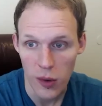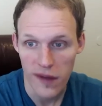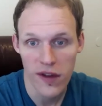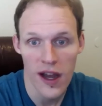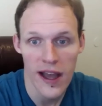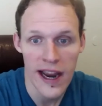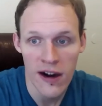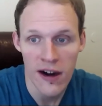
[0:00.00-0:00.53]
We've
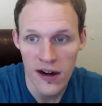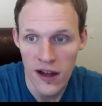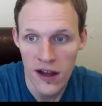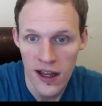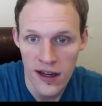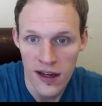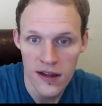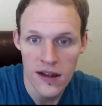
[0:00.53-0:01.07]
got Aaron
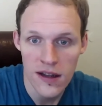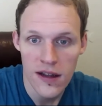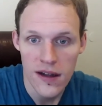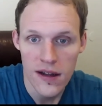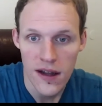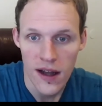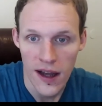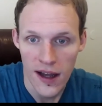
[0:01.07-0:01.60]
on.
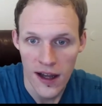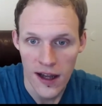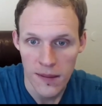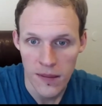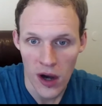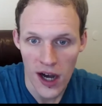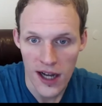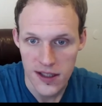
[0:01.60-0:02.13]

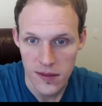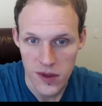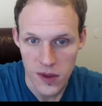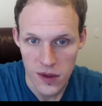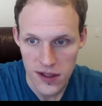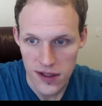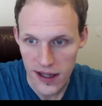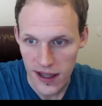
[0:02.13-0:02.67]
Awesome. So
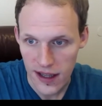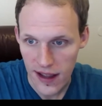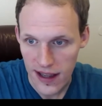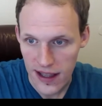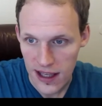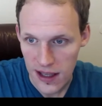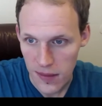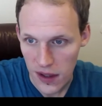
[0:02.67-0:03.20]
it looks like
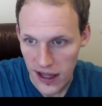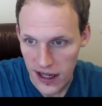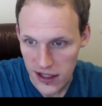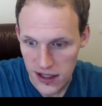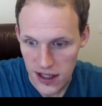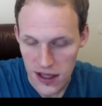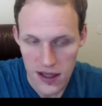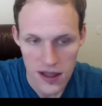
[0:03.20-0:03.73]
that email
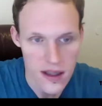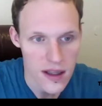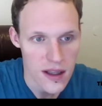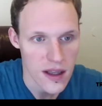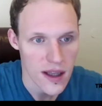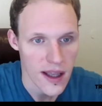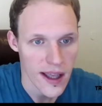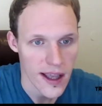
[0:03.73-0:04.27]
actually
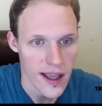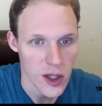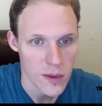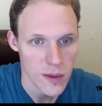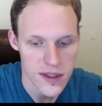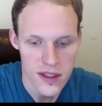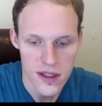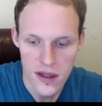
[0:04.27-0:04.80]

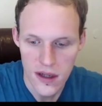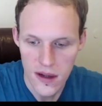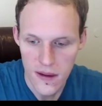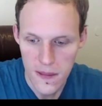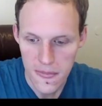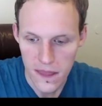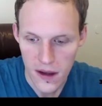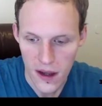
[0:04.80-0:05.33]
helped.
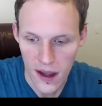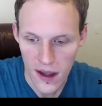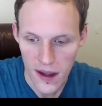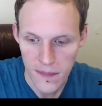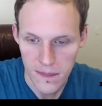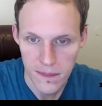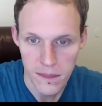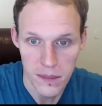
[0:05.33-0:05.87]

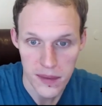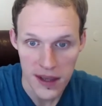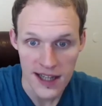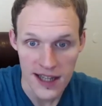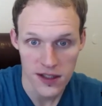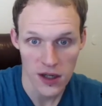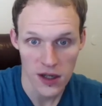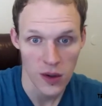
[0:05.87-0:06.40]
But yeah,
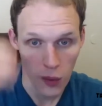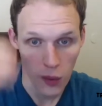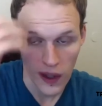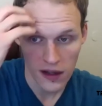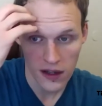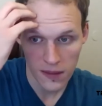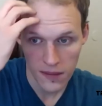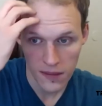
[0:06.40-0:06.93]
so
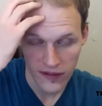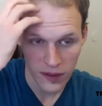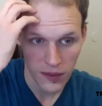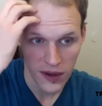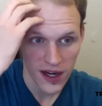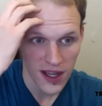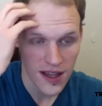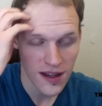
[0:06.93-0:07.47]
welcome
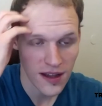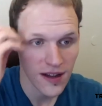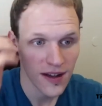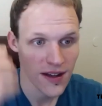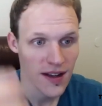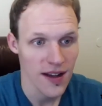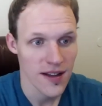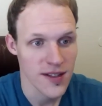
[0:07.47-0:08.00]
everybody.
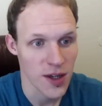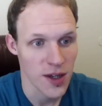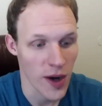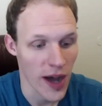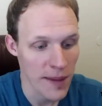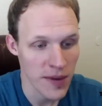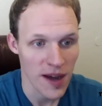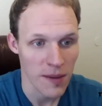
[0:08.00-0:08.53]
So
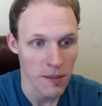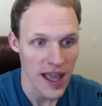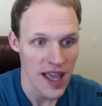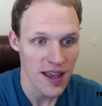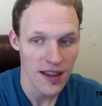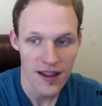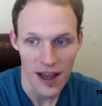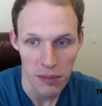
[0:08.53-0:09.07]
I'm not
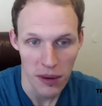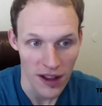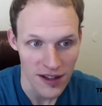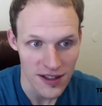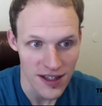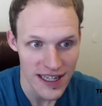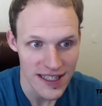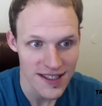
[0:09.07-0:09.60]
Mike.
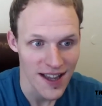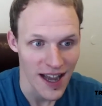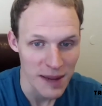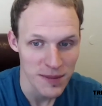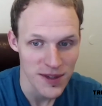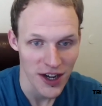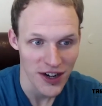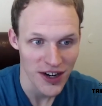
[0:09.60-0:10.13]
Apologize.
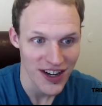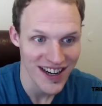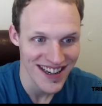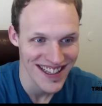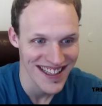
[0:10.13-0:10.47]
I'm Tucker.